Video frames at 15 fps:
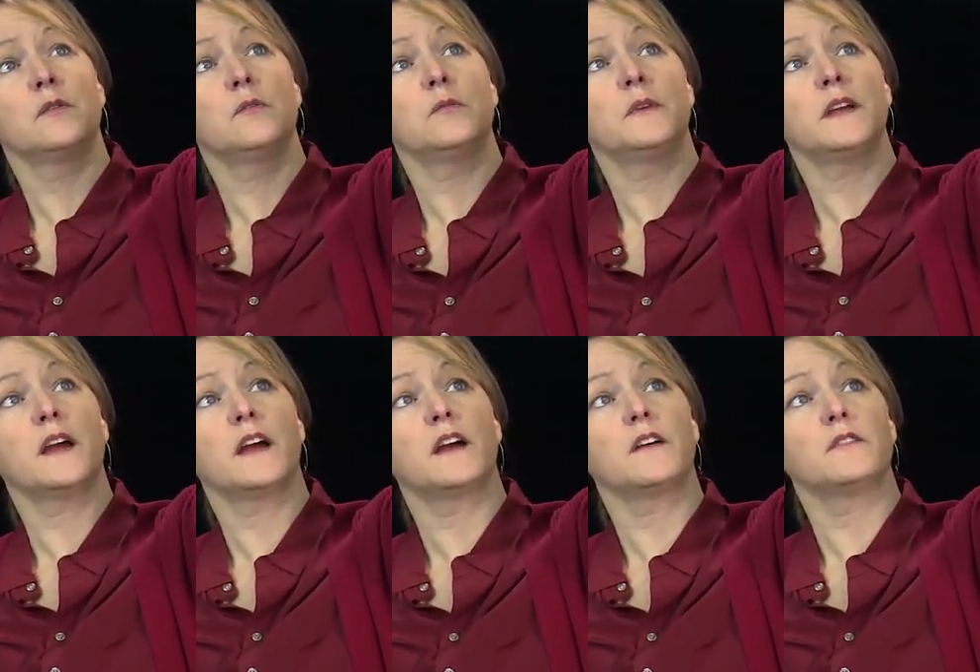we
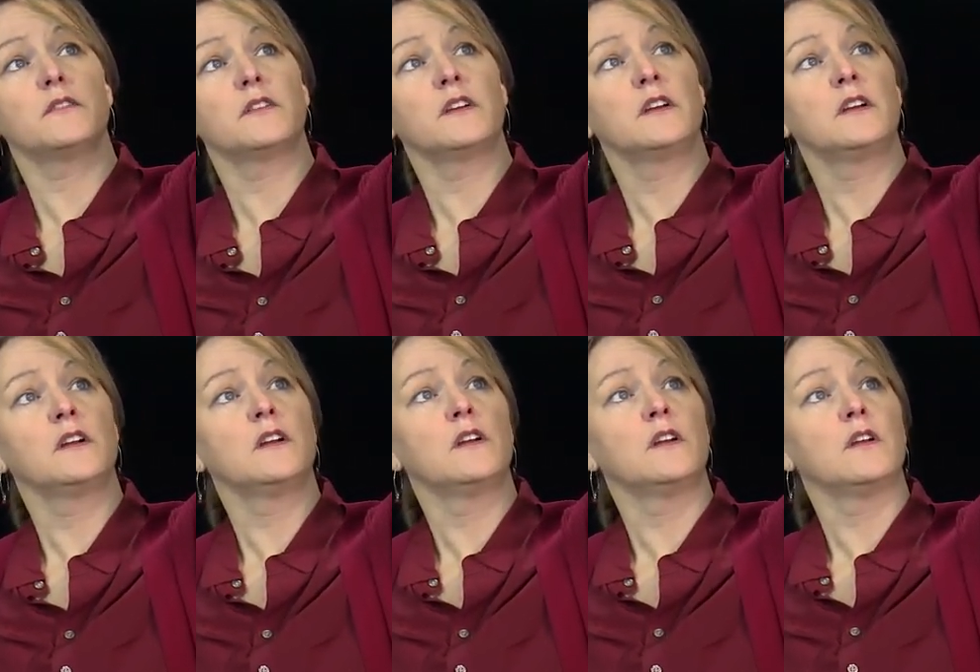have
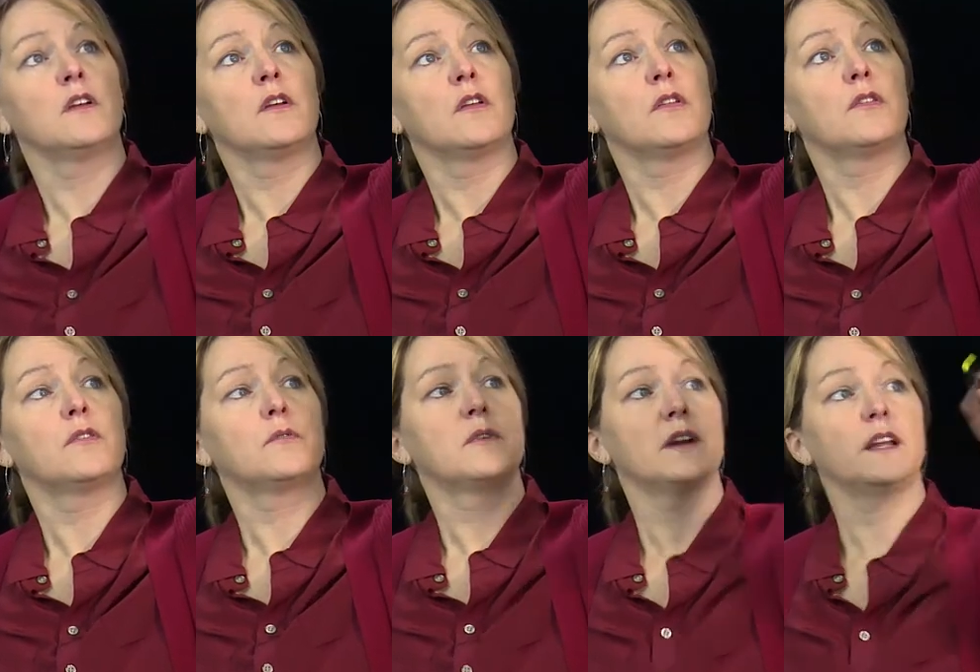
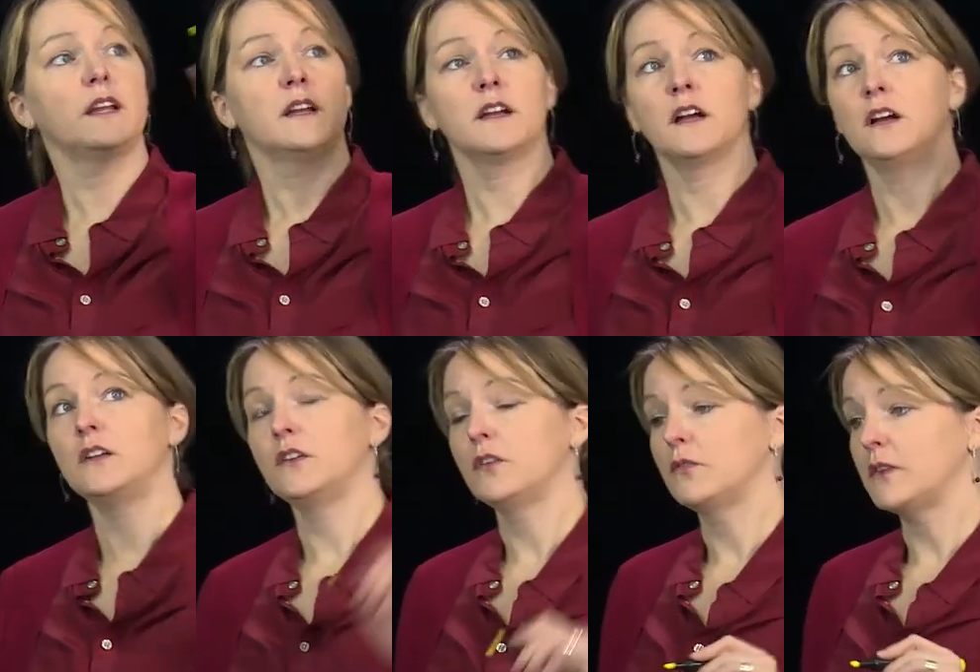three
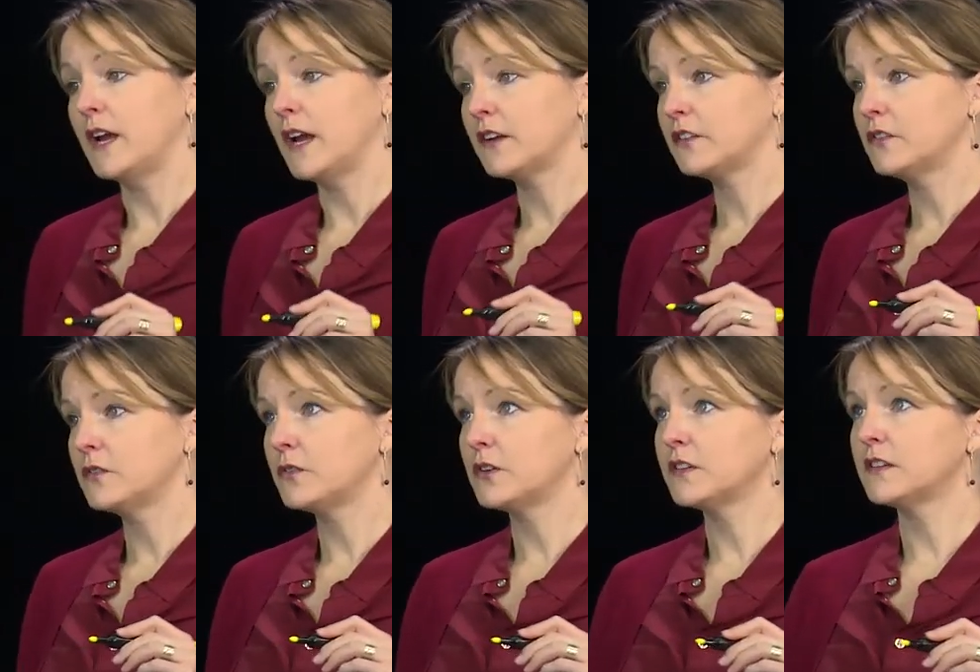unknown reaction
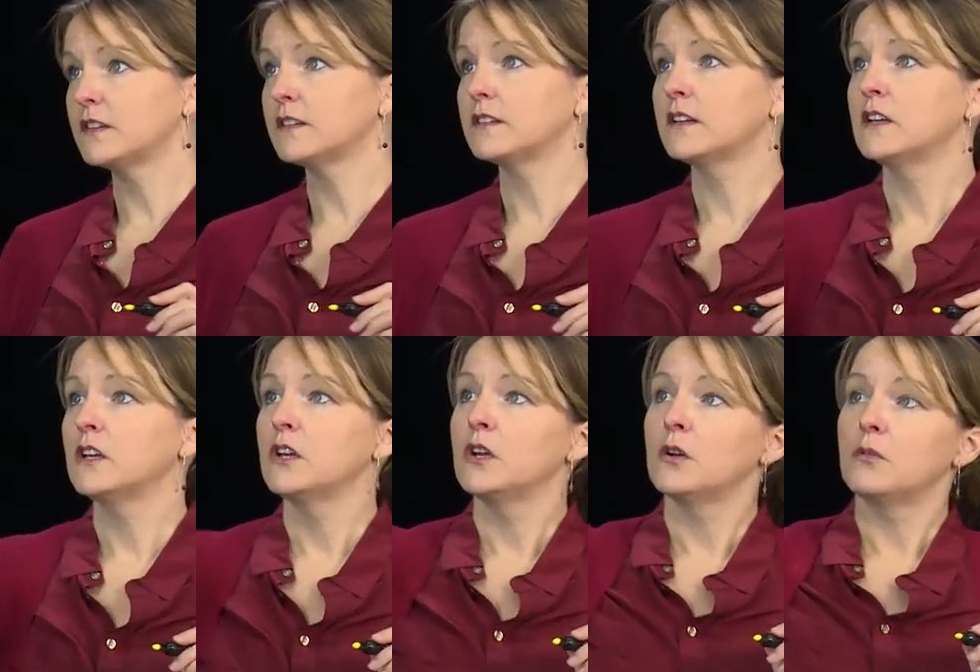forces.
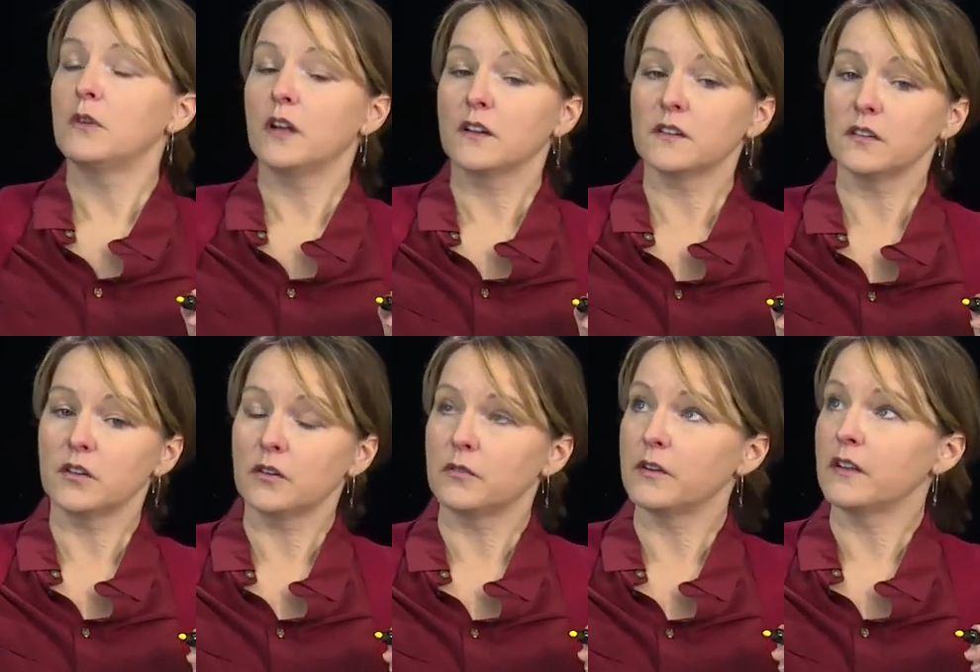We also
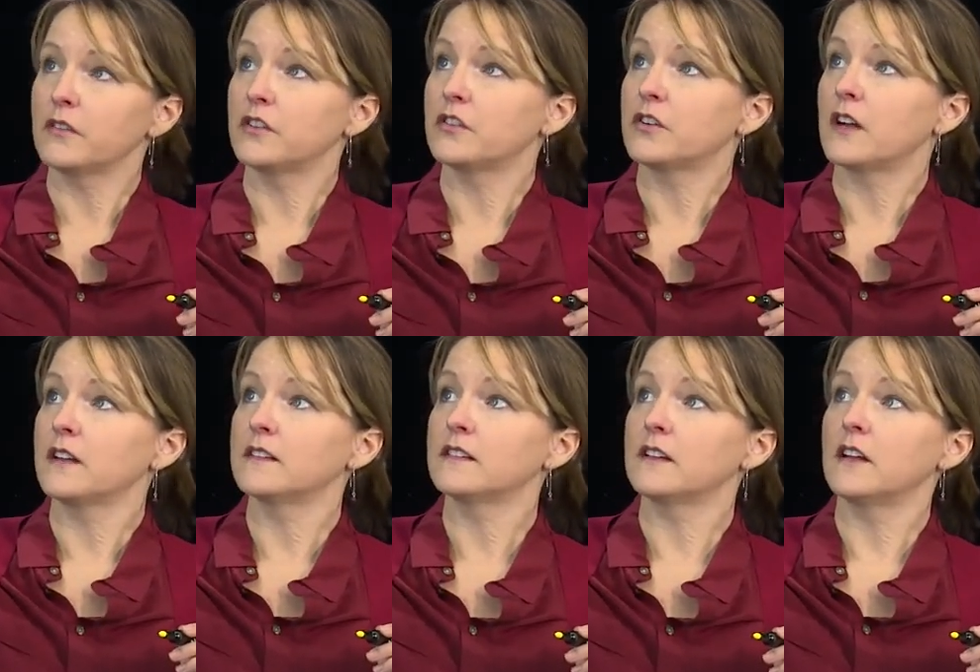know if we have a
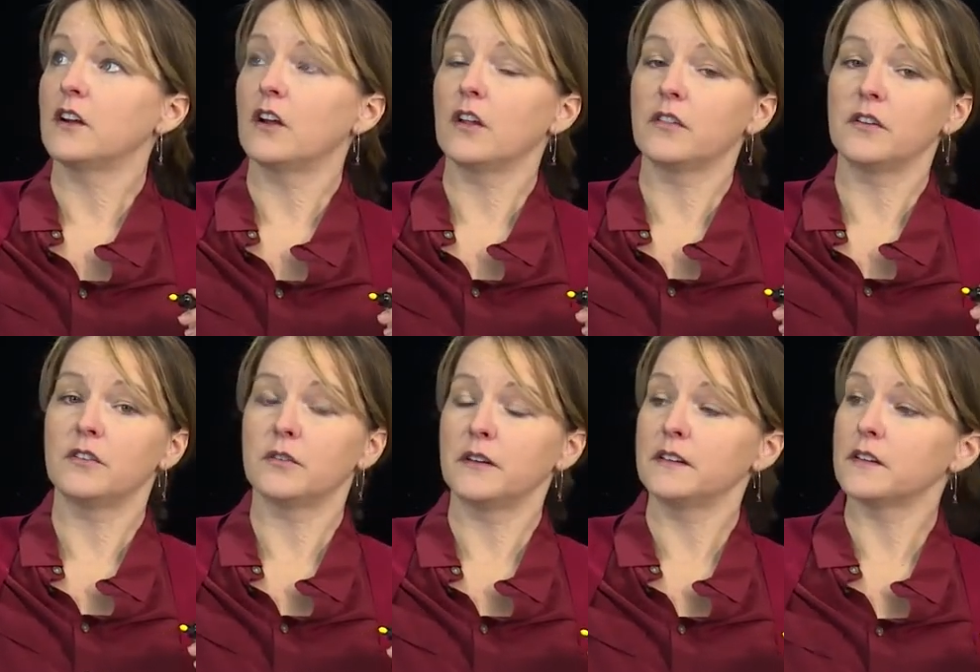truss and all the
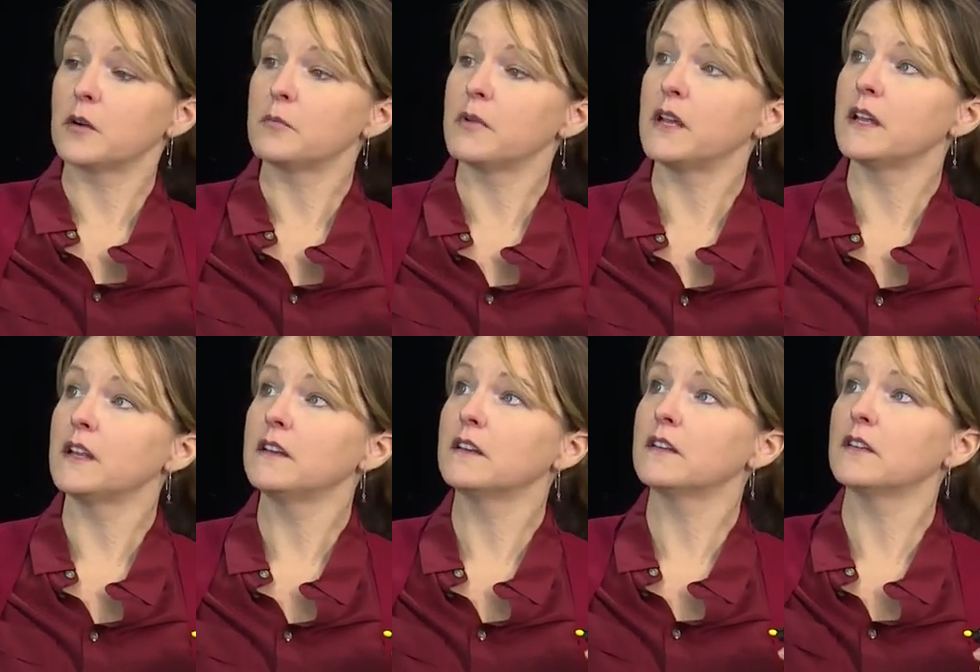joints are
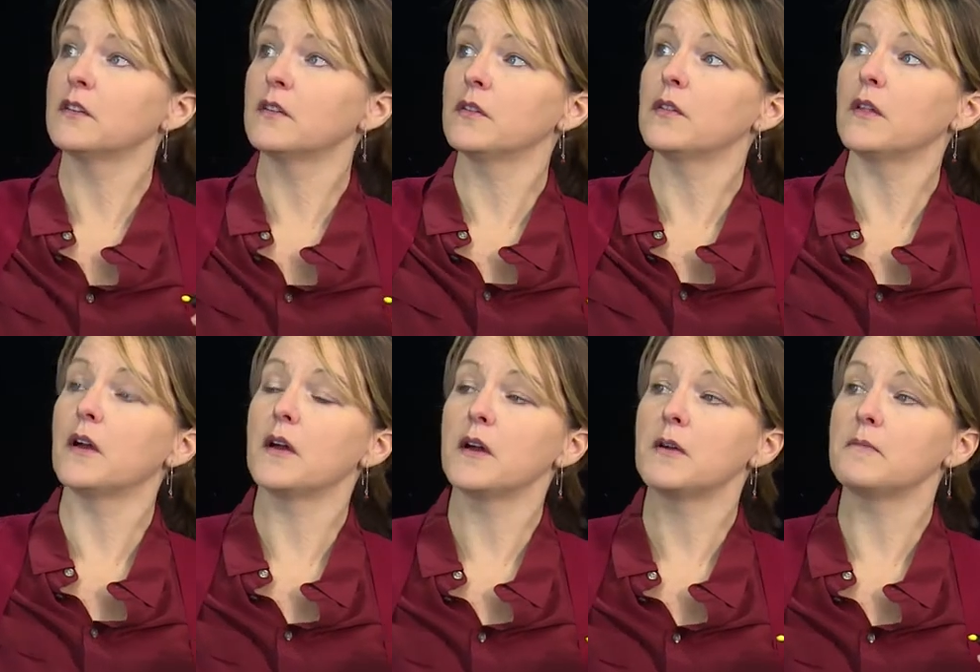pinned,
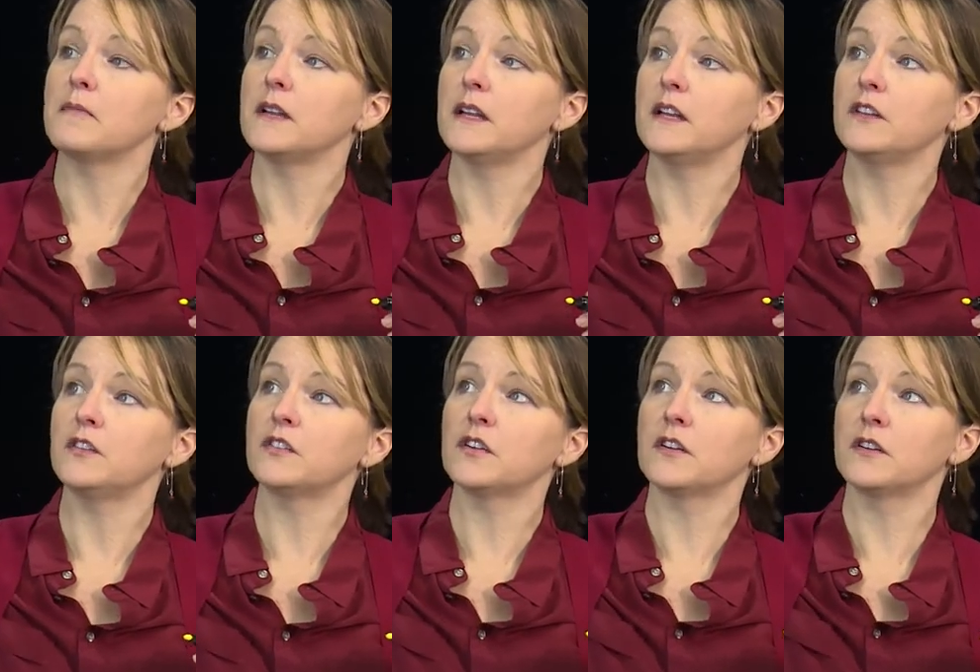um,
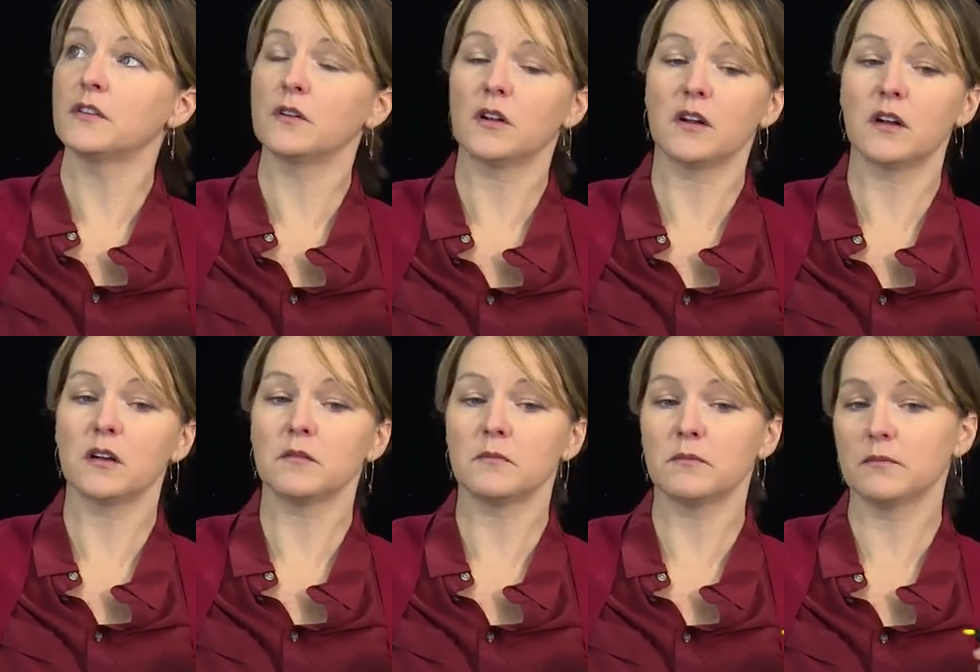each
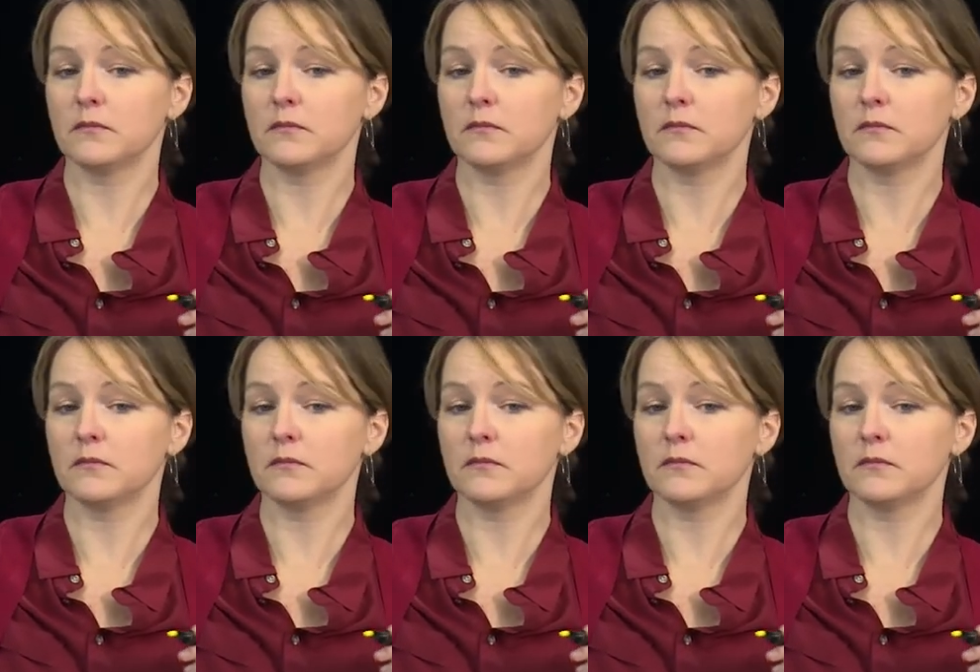um,